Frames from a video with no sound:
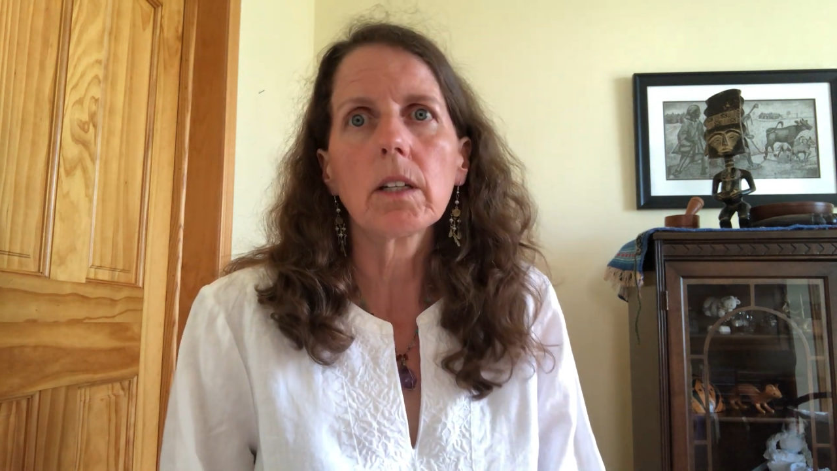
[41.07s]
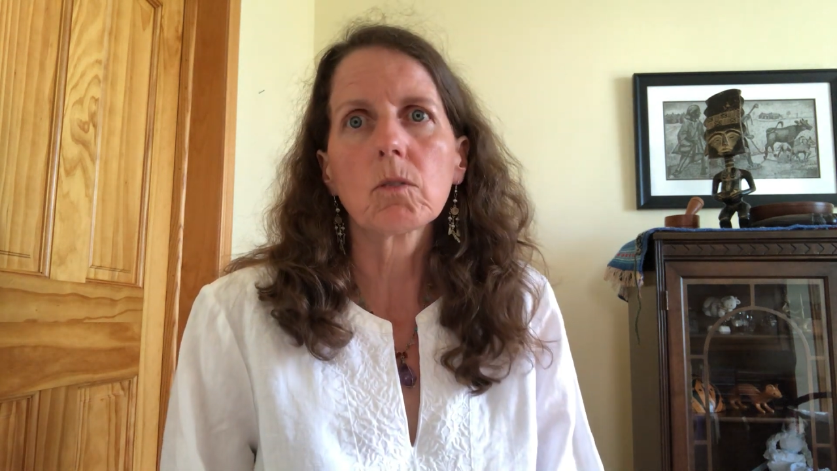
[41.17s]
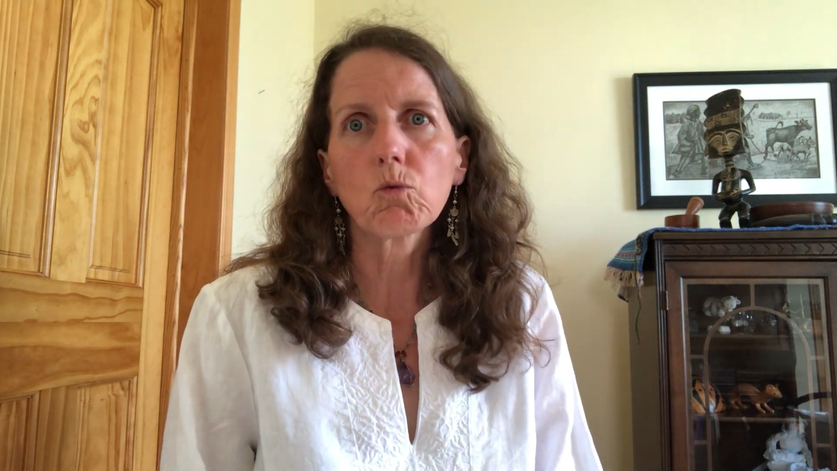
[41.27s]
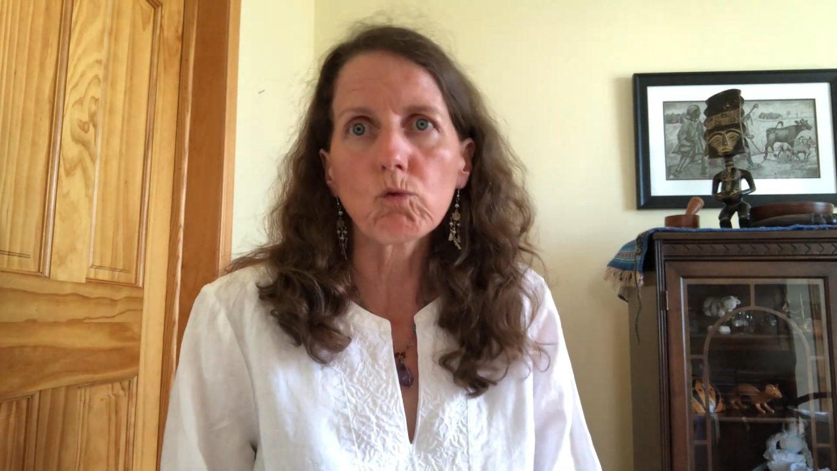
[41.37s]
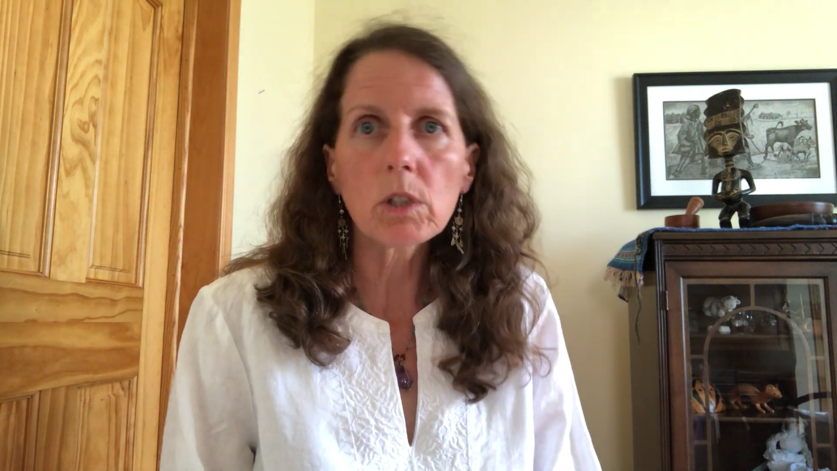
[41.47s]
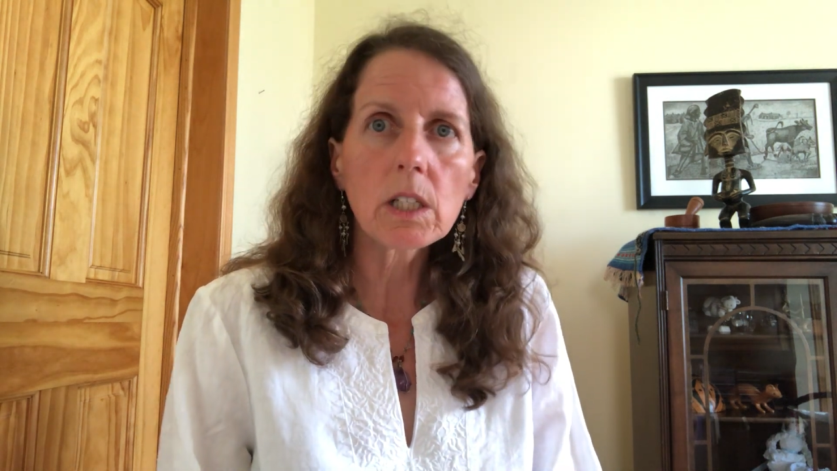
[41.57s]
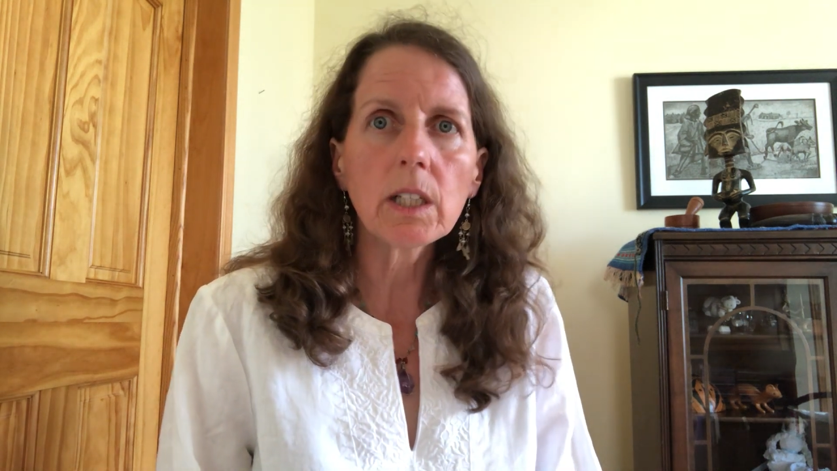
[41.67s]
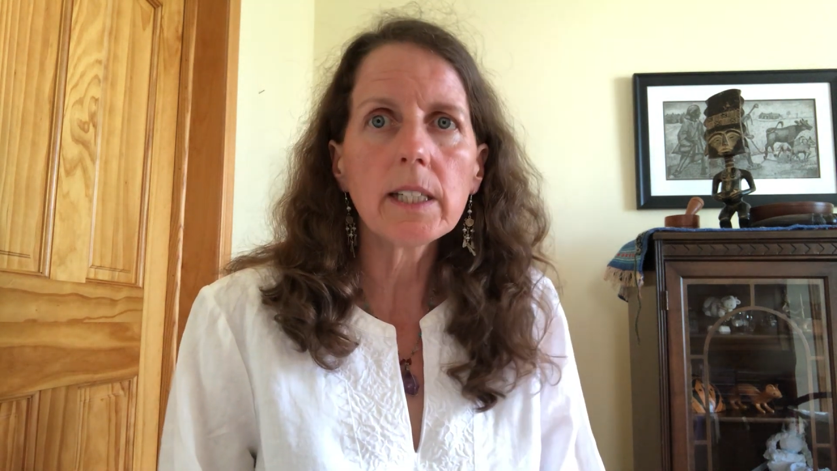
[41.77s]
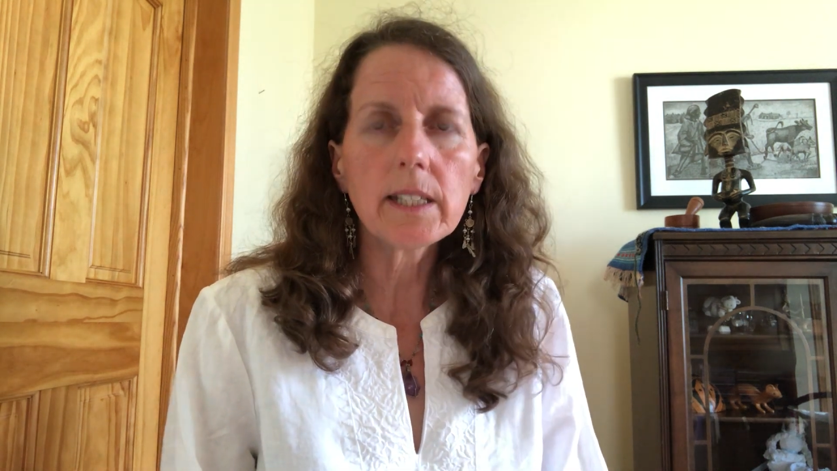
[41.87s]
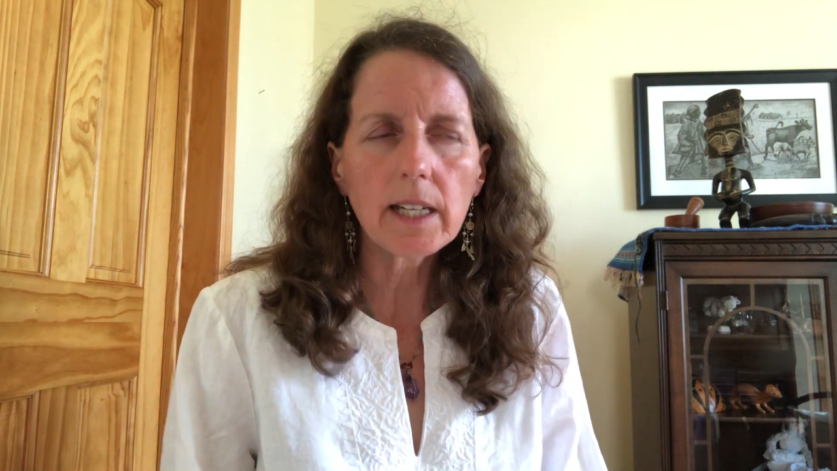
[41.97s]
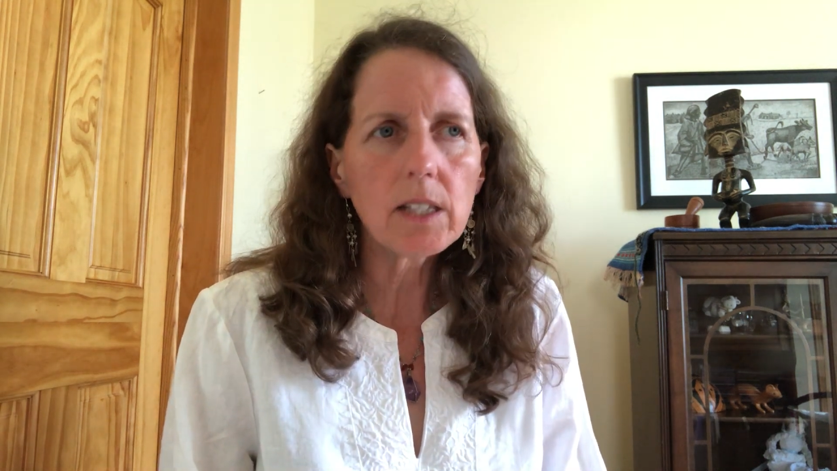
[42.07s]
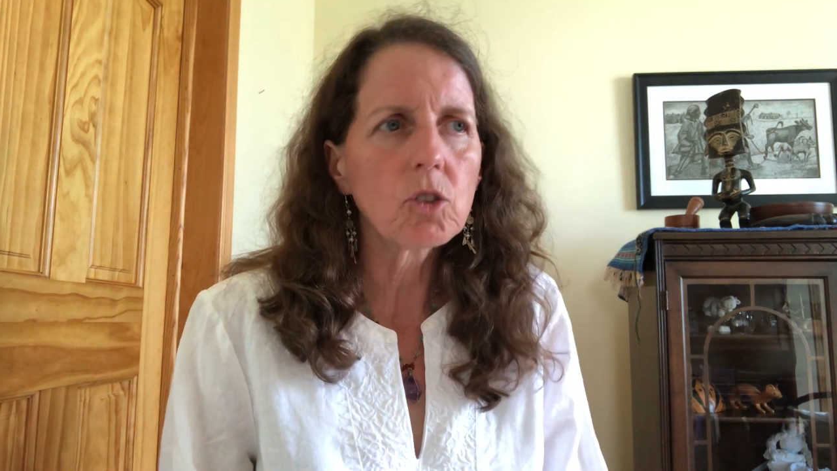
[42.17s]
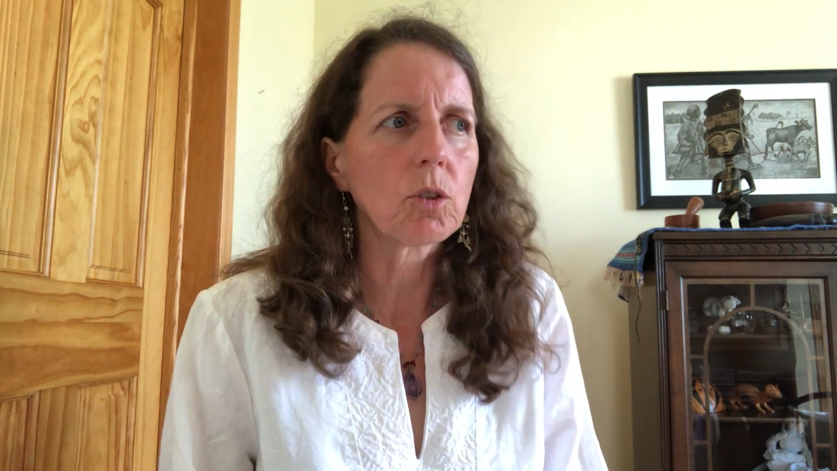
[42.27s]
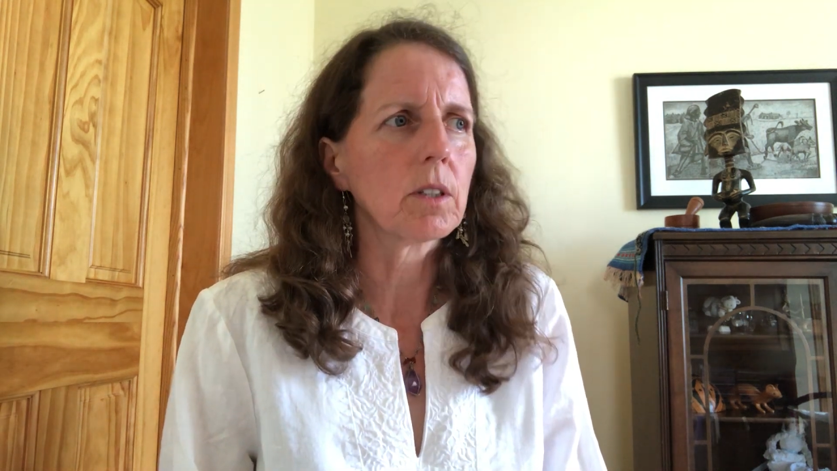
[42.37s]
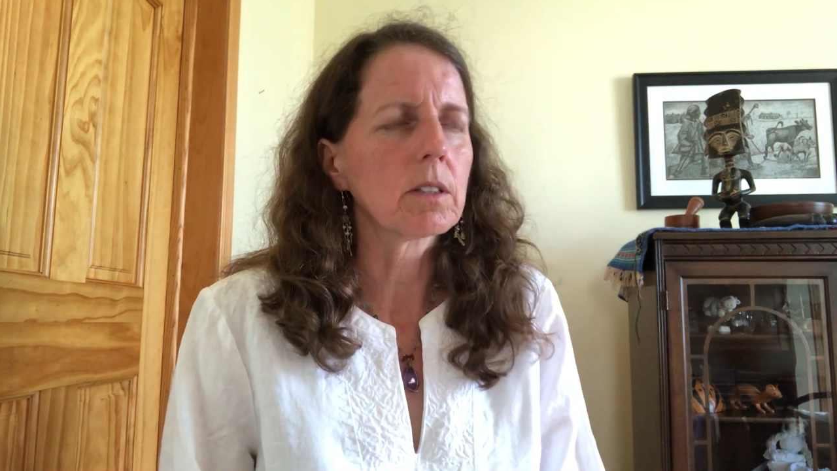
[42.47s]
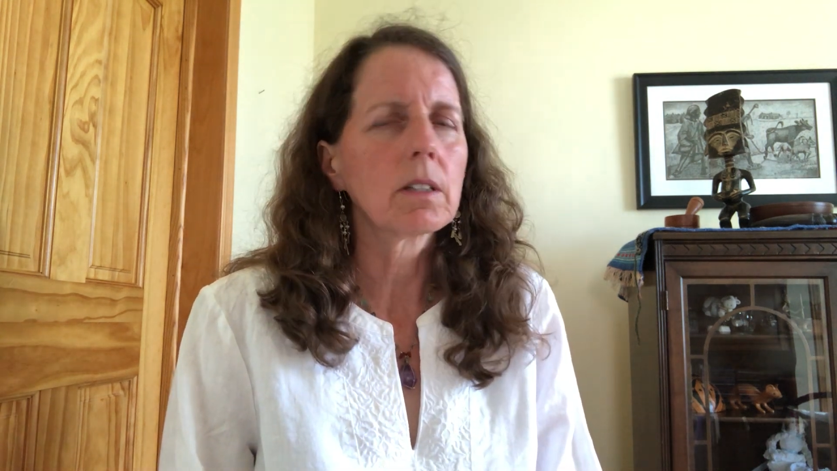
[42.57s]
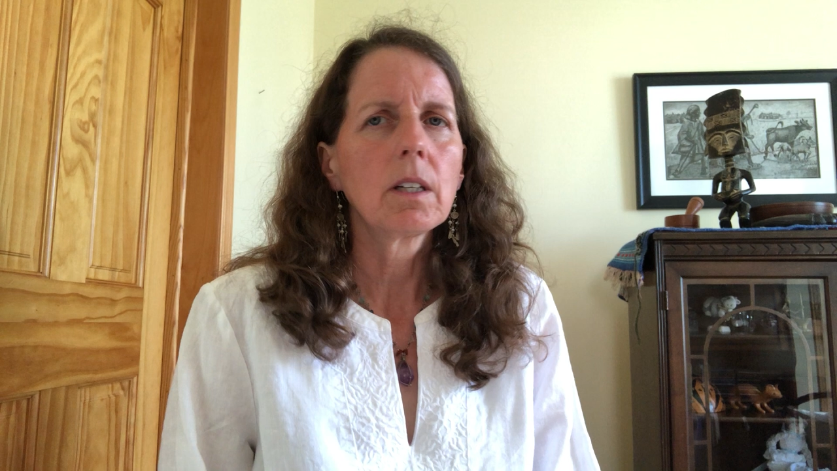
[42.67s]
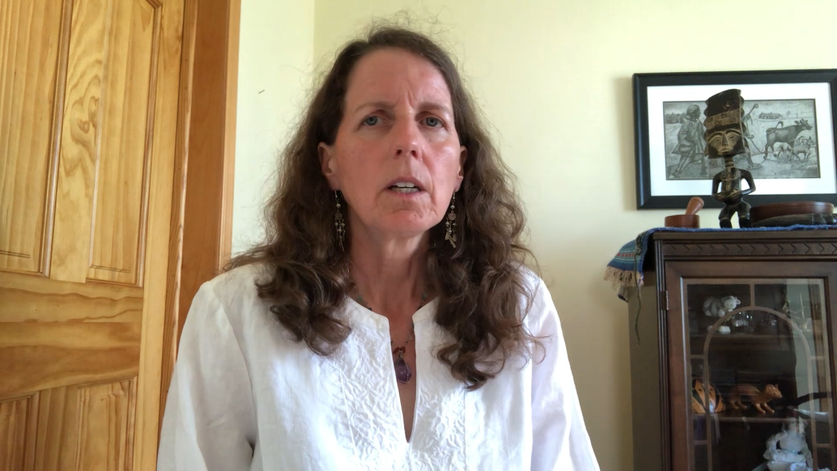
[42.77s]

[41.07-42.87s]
it's really dangerous.